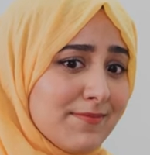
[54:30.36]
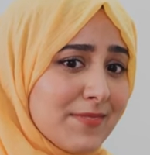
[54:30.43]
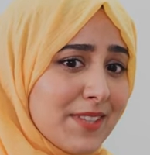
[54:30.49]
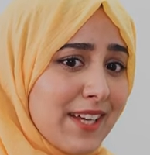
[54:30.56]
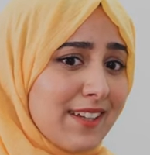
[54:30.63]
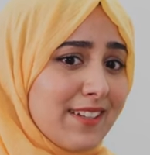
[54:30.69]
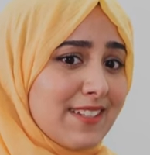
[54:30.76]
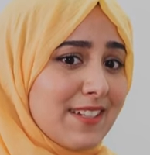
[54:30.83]

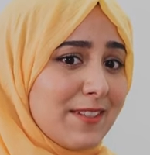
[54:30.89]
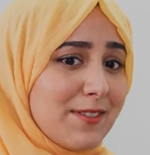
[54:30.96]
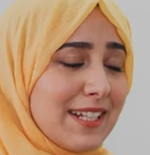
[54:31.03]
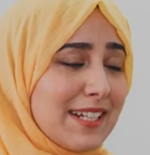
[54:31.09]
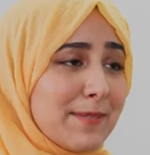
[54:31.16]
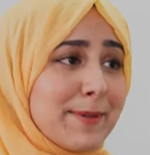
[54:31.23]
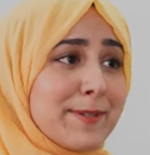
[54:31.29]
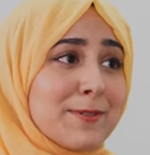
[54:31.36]
and it
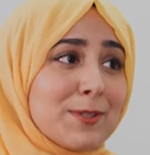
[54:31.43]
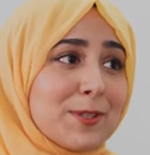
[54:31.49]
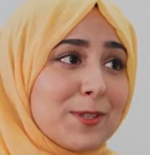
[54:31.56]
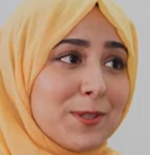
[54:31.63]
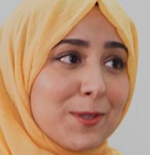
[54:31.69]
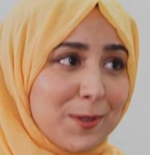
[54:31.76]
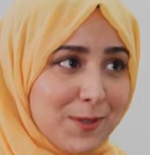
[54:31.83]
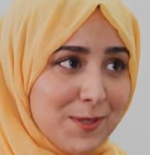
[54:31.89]
really depends on who
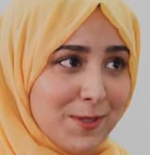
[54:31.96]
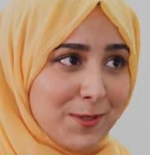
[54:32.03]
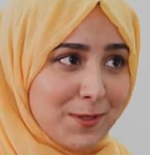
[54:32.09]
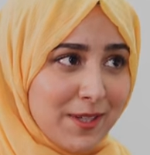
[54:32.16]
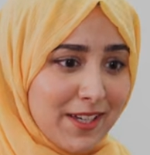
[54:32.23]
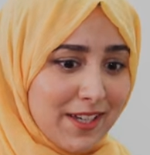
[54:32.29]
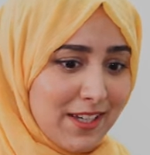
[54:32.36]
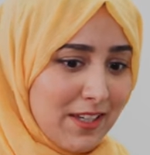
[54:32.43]
you go to,
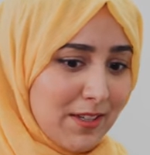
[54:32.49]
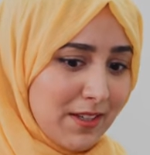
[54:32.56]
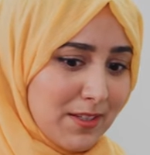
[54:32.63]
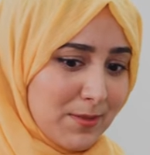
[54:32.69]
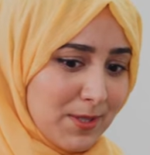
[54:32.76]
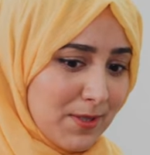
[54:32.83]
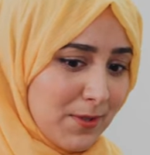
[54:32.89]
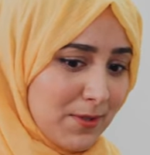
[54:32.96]

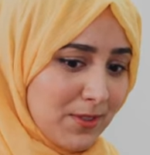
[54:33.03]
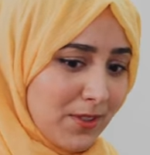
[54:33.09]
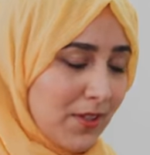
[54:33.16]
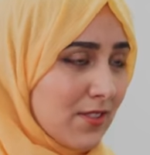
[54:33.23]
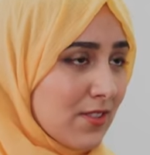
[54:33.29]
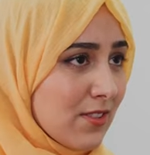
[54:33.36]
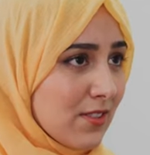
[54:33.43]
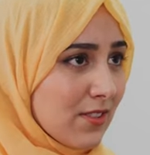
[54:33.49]
because we're told go
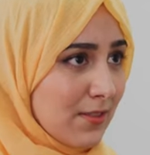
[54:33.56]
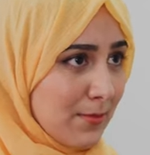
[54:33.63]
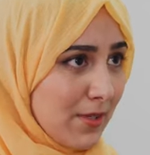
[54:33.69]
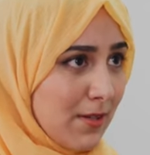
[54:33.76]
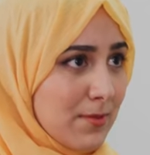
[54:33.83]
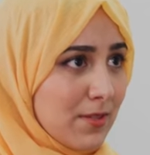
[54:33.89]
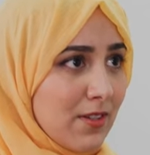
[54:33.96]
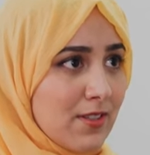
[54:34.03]
to
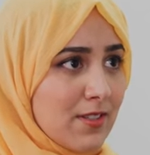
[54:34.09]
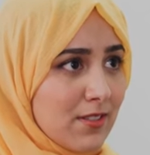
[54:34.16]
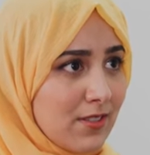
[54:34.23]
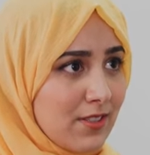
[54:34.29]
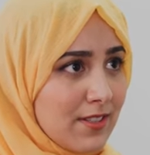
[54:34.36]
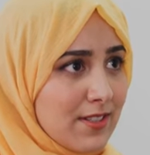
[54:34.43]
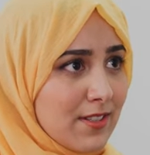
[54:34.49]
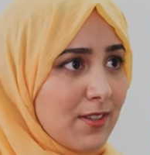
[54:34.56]
imams, go to
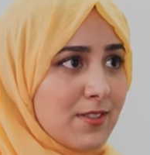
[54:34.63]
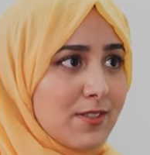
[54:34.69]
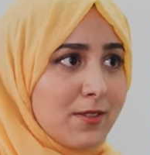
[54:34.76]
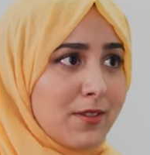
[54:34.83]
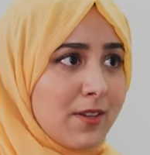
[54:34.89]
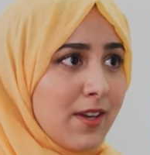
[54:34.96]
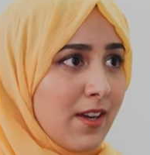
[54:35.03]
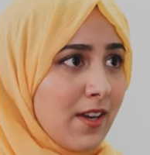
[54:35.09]
scholars, go
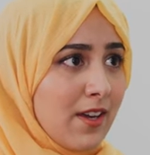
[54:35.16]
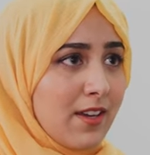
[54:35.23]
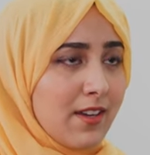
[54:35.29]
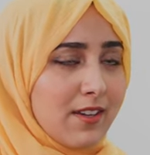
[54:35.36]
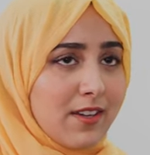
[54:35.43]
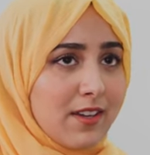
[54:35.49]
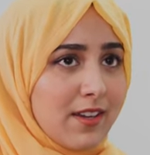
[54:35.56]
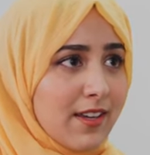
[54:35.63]
to
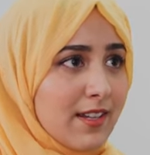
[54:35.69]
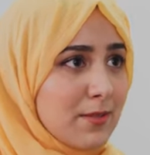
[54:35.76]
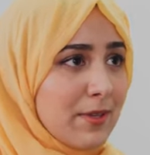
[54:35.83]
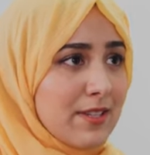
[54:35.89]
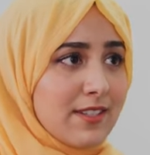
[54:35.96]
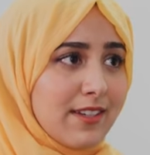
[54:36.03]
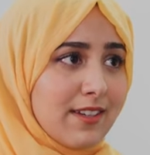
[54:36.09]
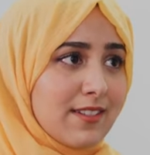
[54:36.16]

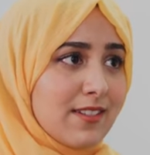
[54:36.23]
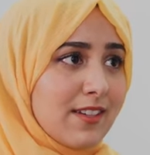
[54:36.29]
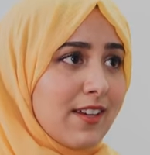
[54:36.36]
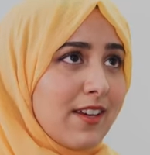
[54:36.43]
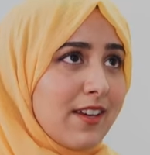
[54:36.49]
XYZ.